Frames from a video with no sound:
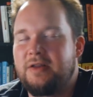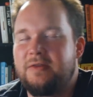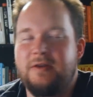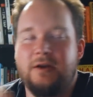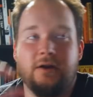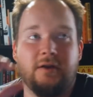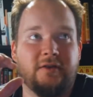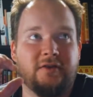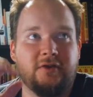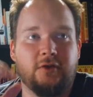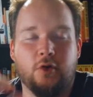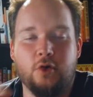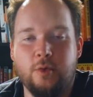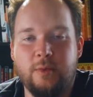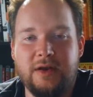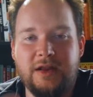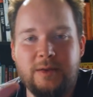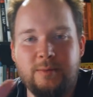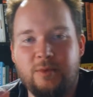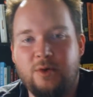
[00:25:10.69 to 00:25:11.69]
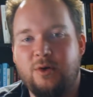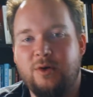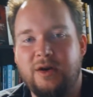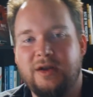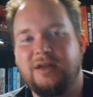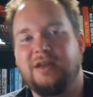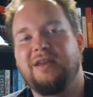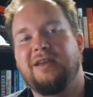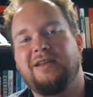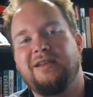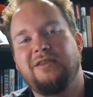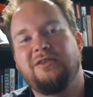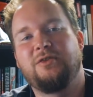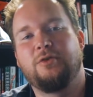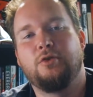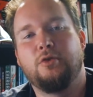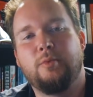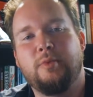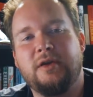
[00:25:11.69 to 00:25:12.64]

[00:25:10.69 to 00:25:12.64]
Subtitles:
and there are so many more I could get into,